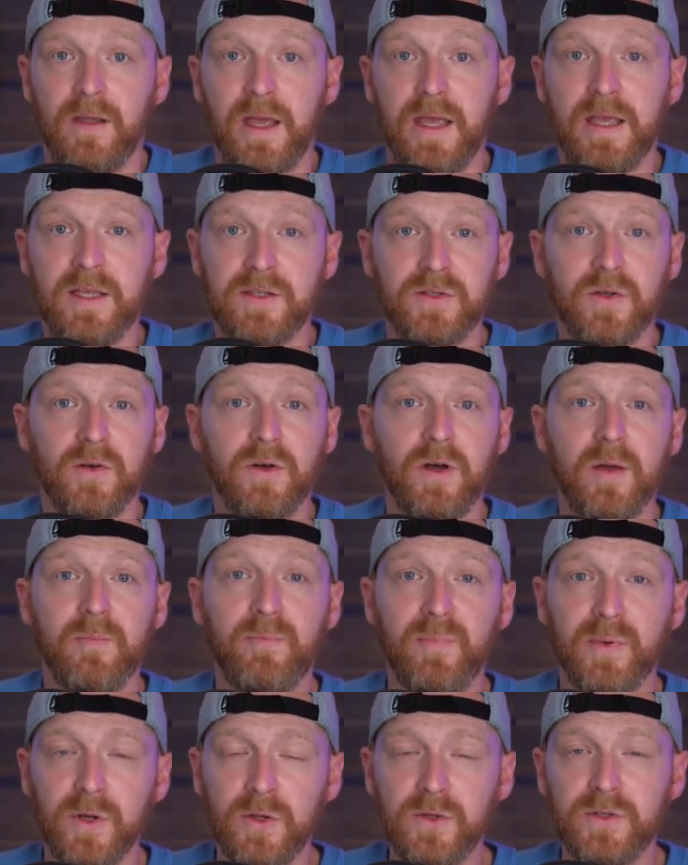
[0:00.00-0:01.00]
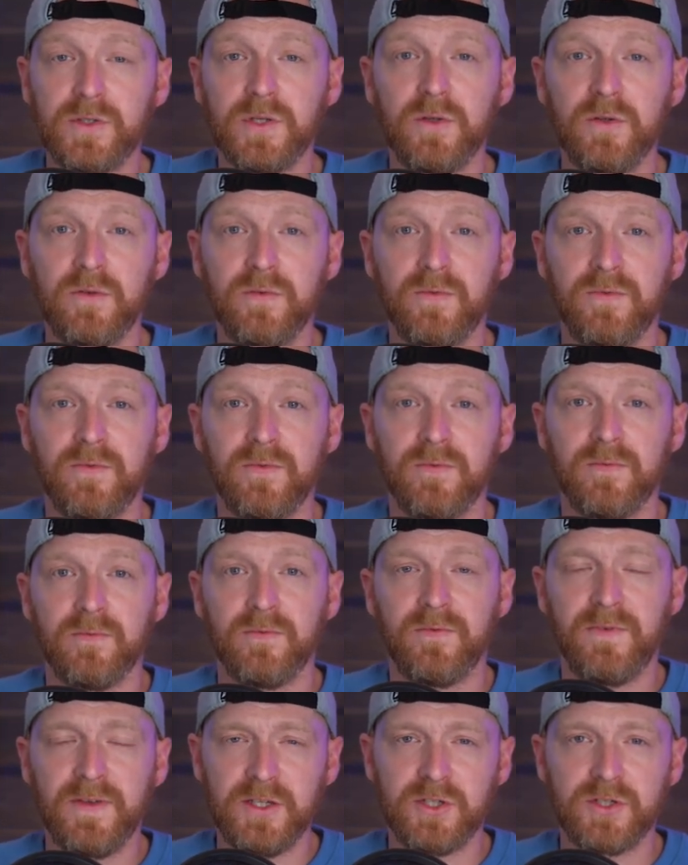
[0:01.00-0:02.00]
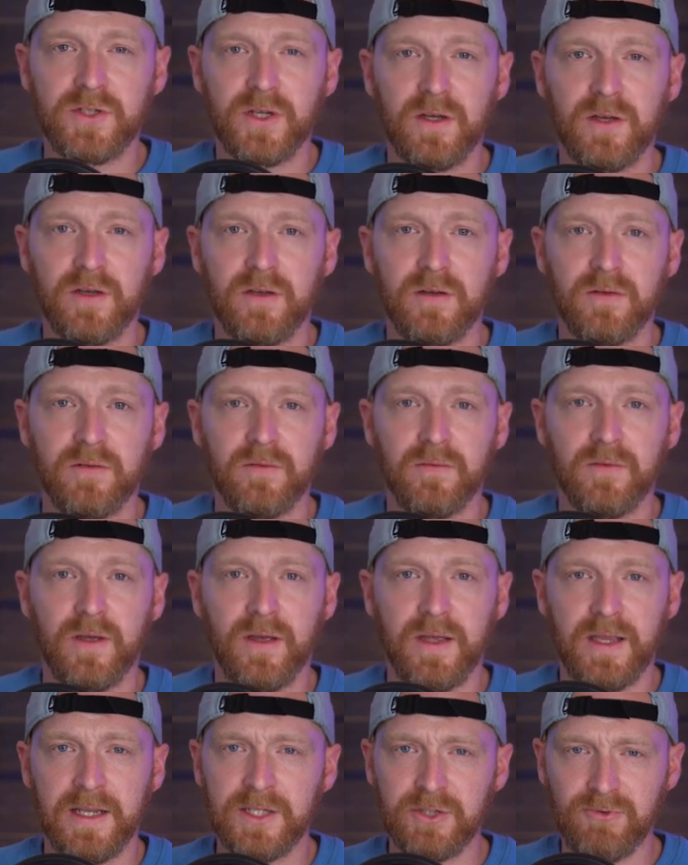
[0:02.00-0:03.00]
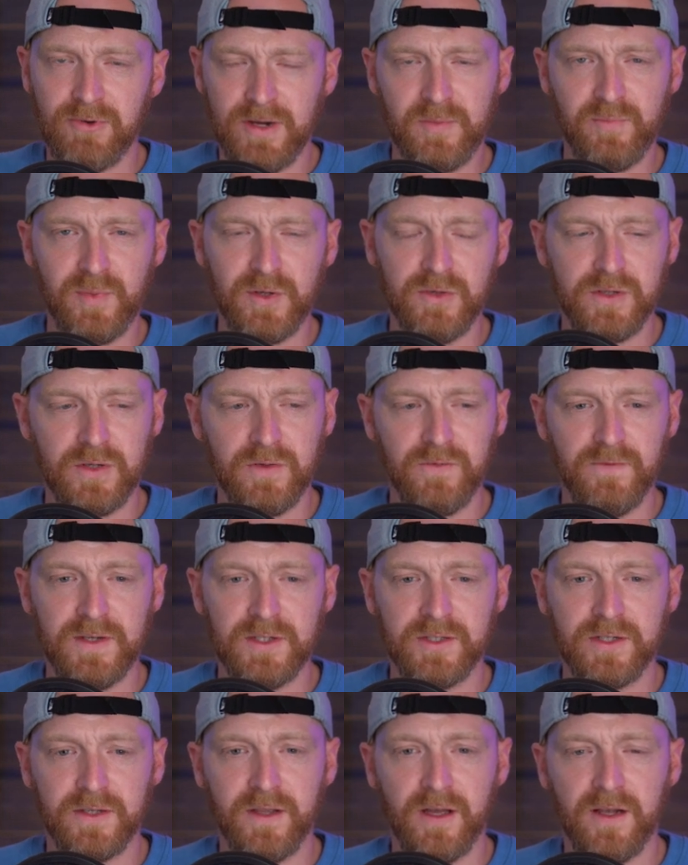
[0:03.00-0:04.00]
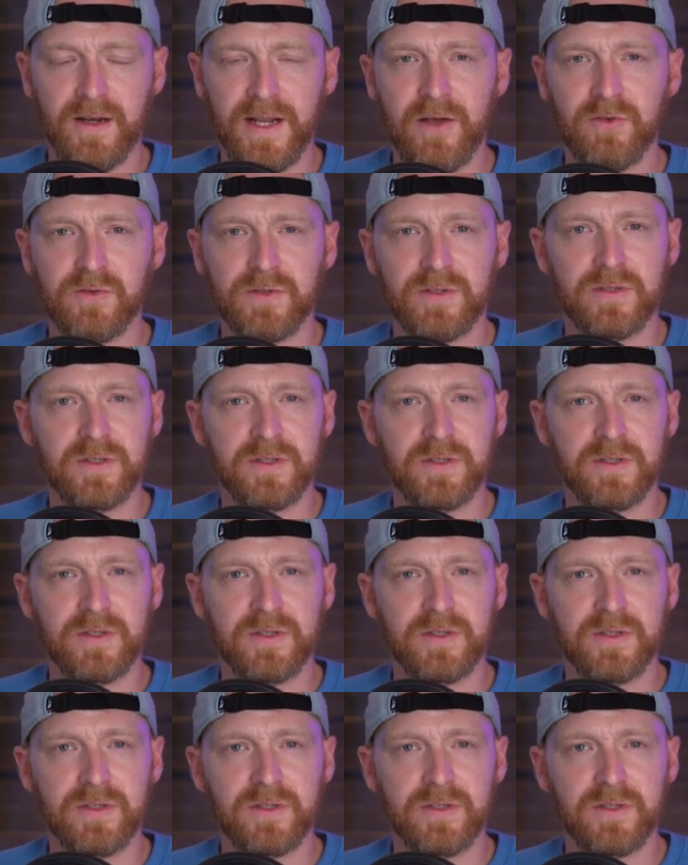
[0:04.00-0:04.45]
It's got a Bluetooth feature, integrated Bluetooth feature that allows